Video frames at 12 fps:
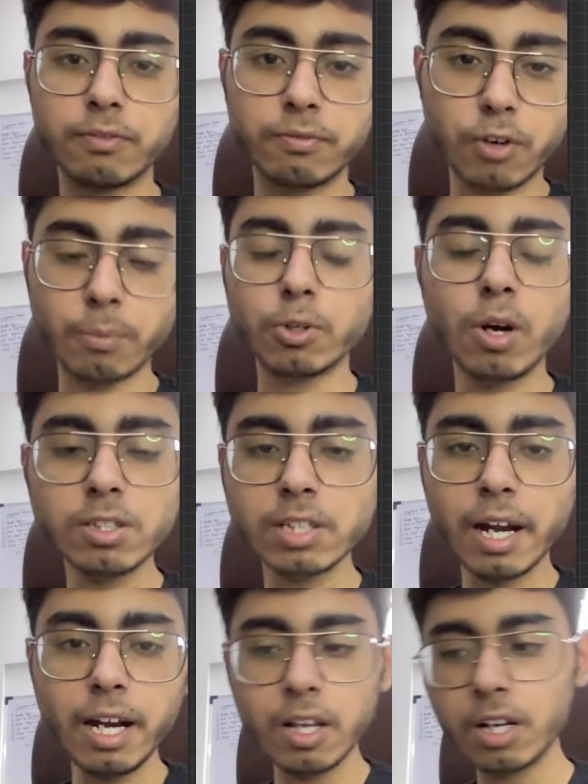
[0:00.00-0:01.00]
from your
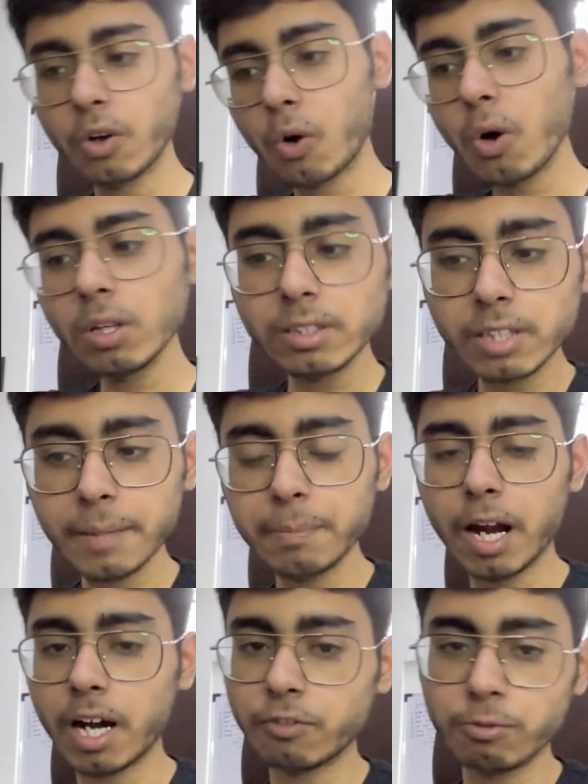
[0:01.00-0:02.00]
side in all the three
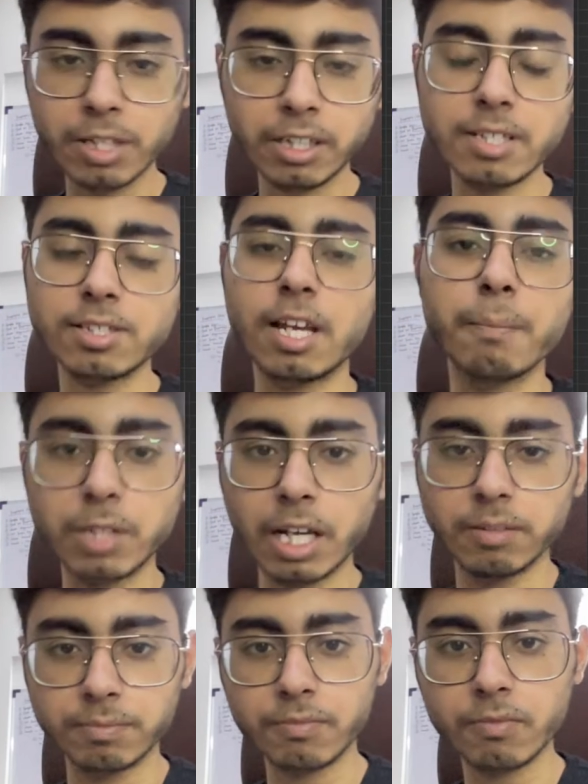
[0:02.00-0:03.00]
platforms at the same
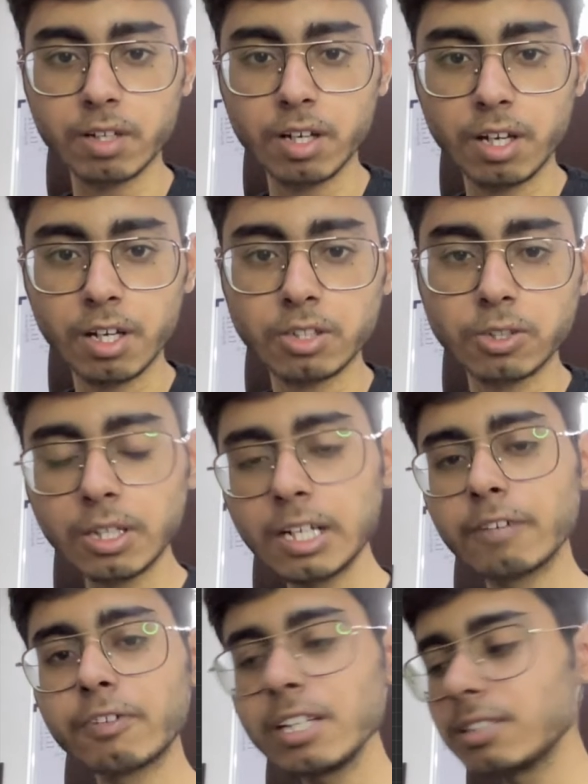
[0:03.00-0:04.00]
time. So you can
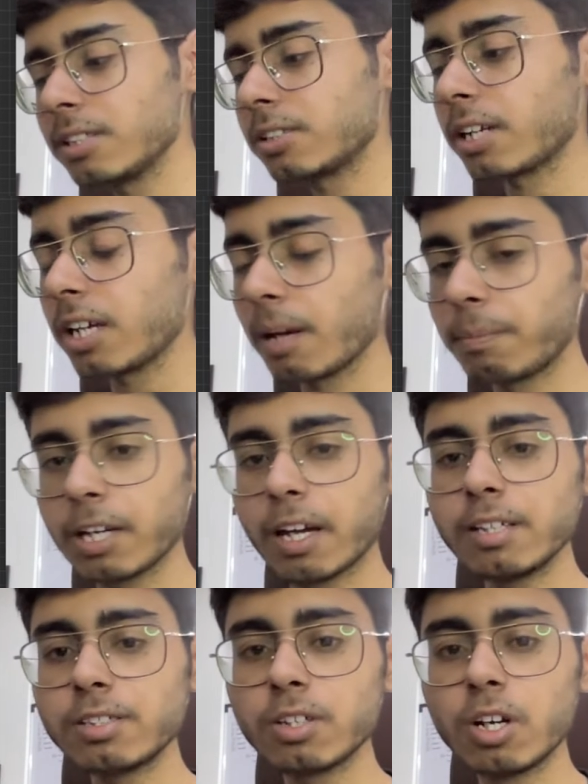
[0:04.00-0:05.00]
leverage these
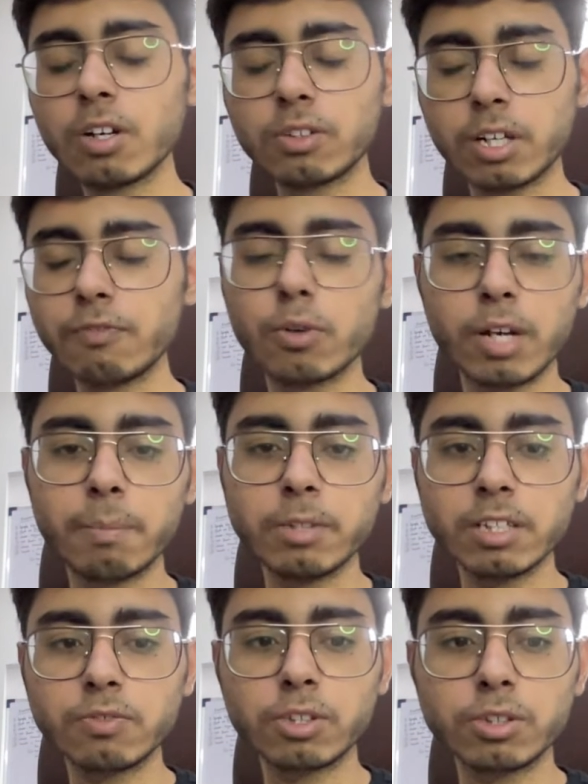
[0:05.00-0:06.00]
three, four
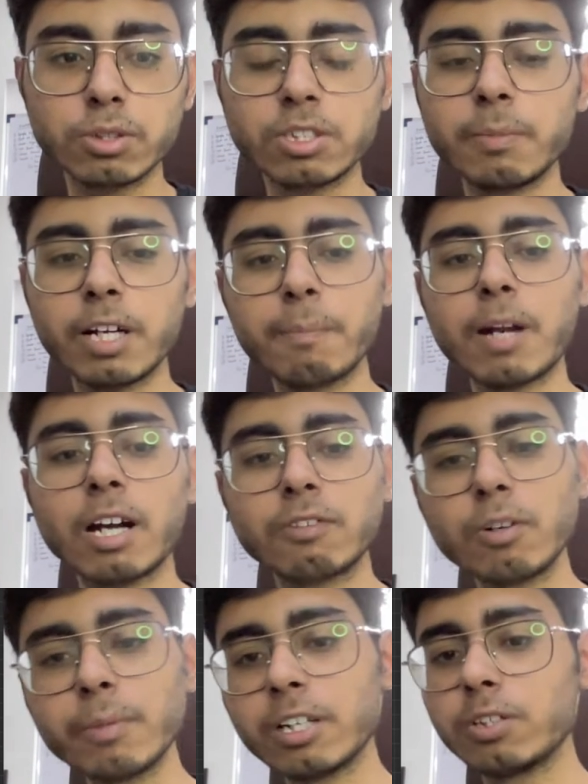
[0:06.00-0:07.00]
APIs for the social media
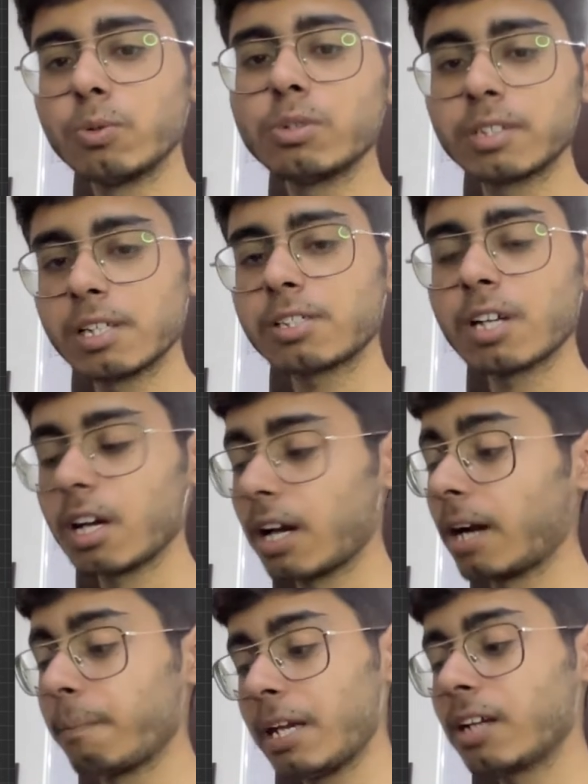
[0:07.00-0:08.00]
platform and use this
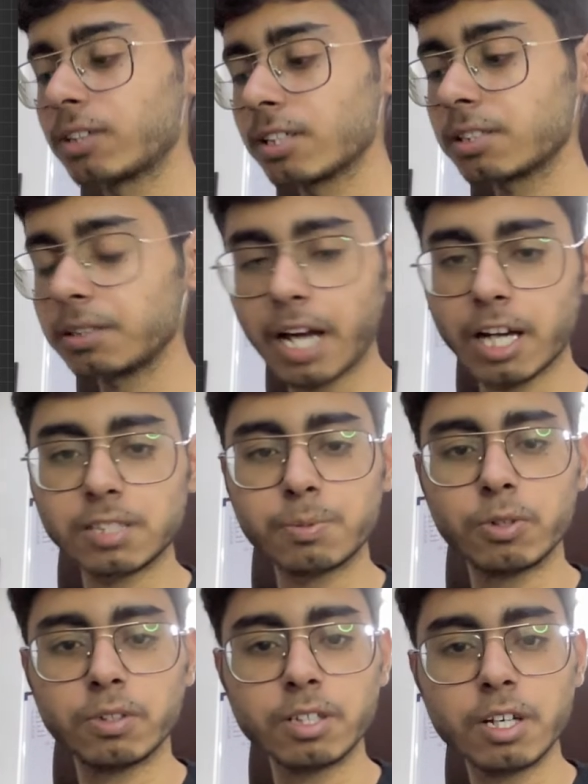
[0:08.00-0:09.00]
and make this
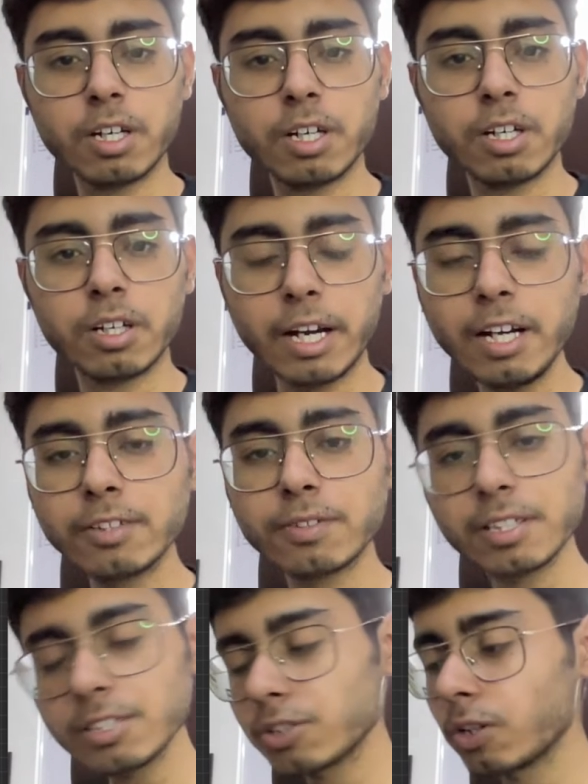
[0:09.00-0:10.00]
dashboard, right? So
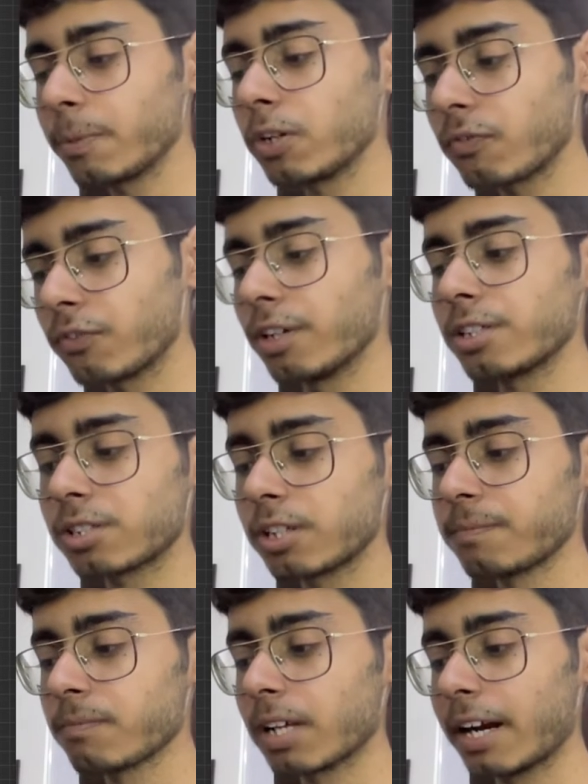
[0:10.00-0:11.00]
this should be your first
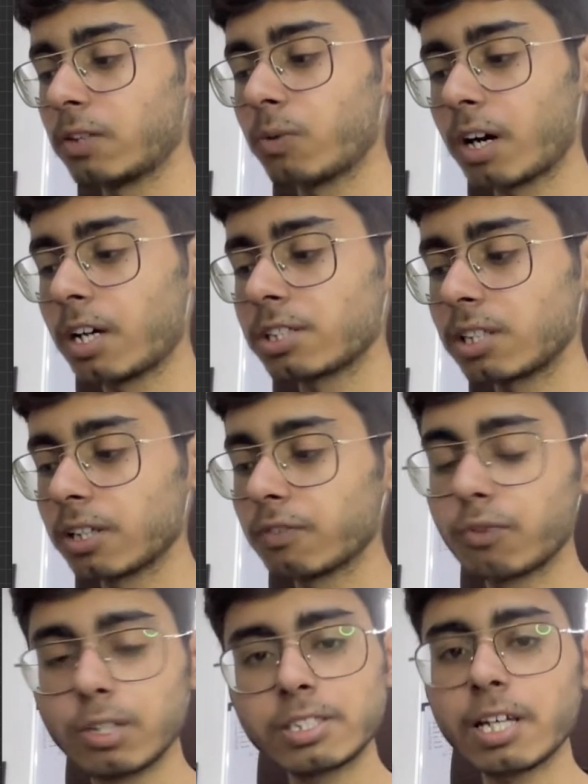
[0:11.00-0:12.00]
advanced
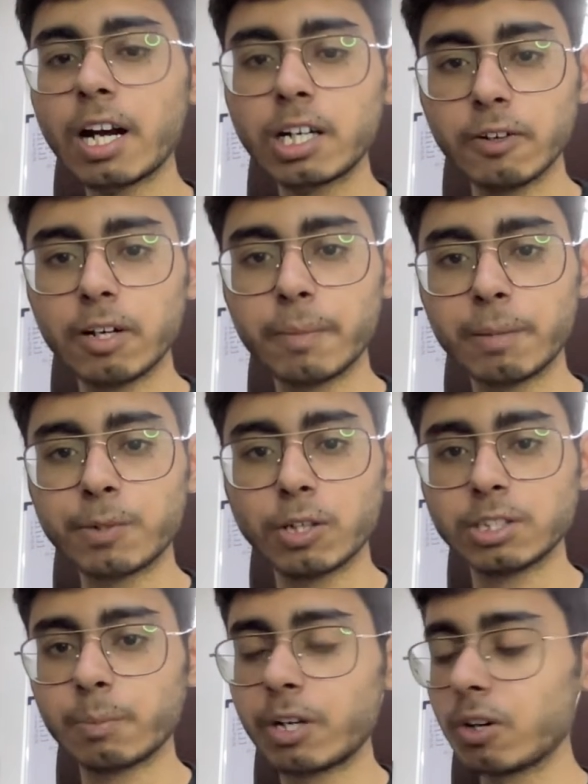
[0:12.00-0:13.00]
full stack development
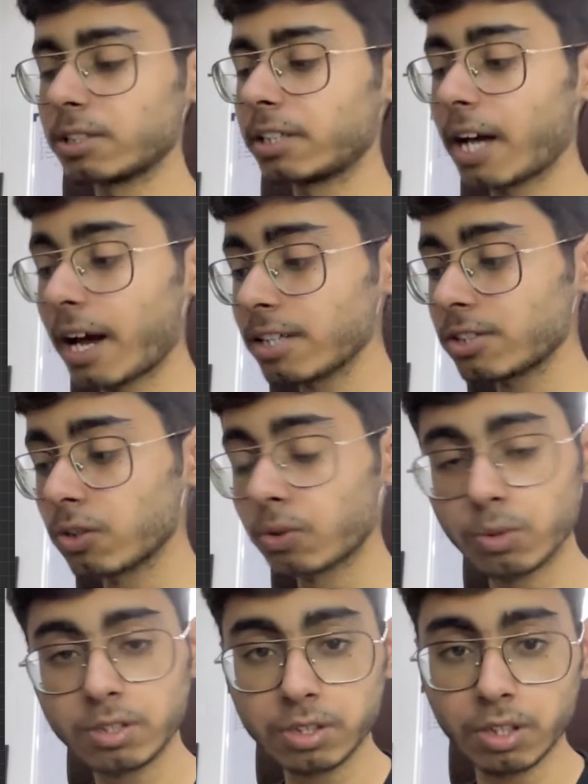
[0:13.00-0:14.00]
project because it has your
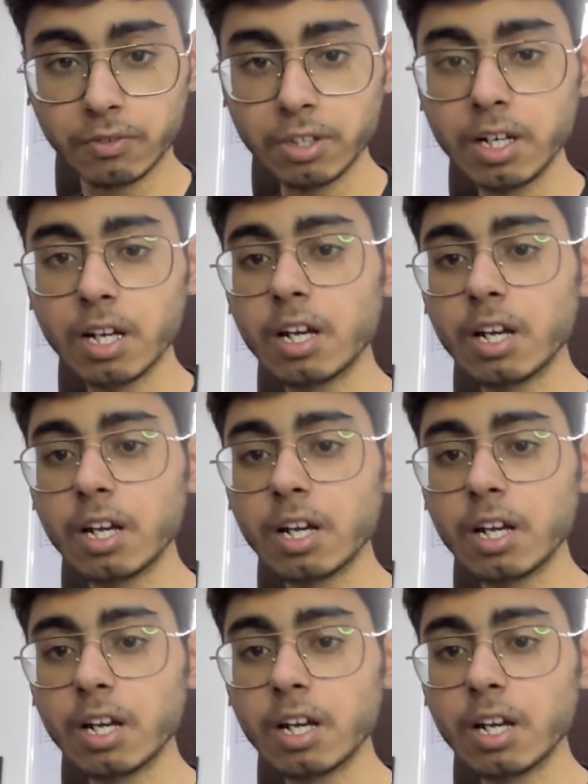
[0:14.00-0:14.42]
own server.